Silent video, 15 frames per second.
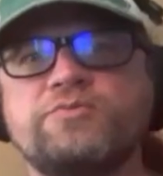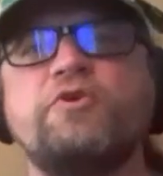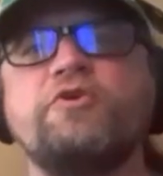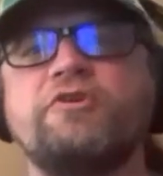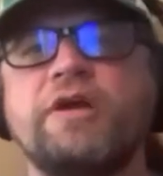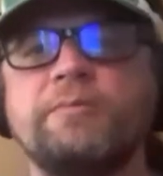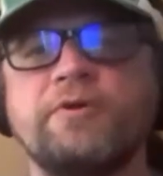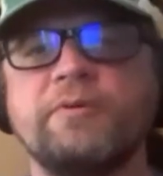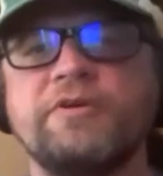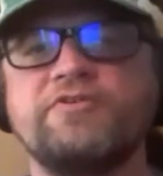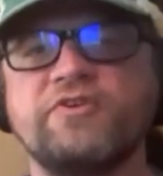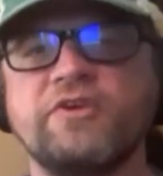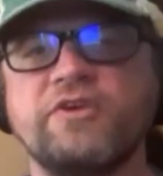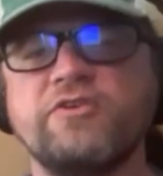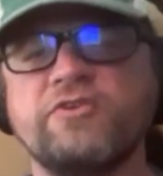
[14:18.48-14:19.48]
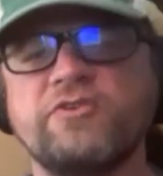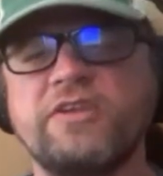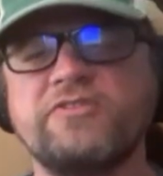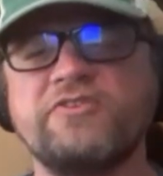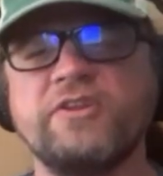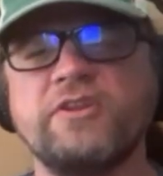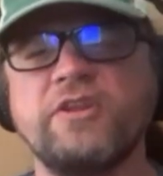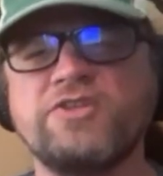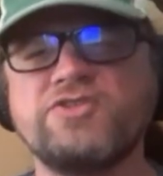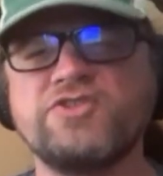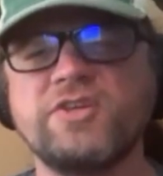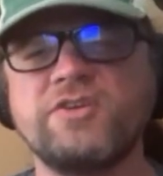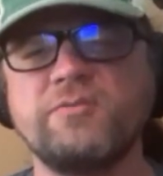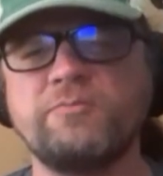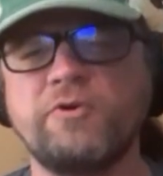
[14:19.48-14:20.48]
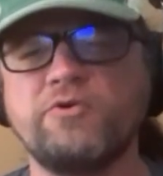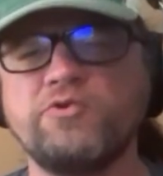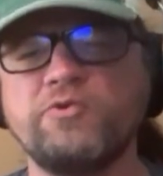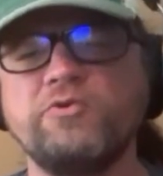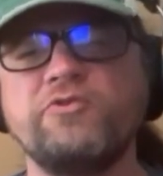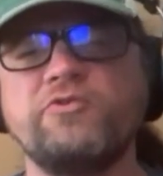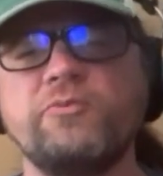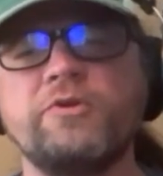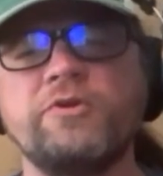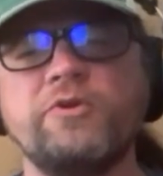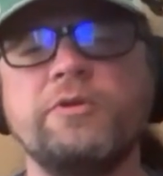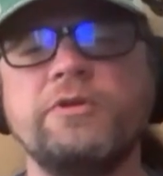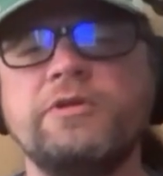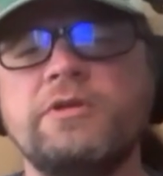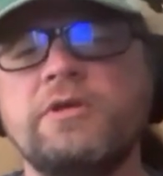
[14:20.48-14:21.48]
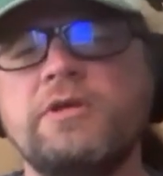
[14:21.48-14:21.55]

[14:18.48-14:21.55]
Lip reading: program you're mixing is? It's in Logic, Pro Tools. What are you in?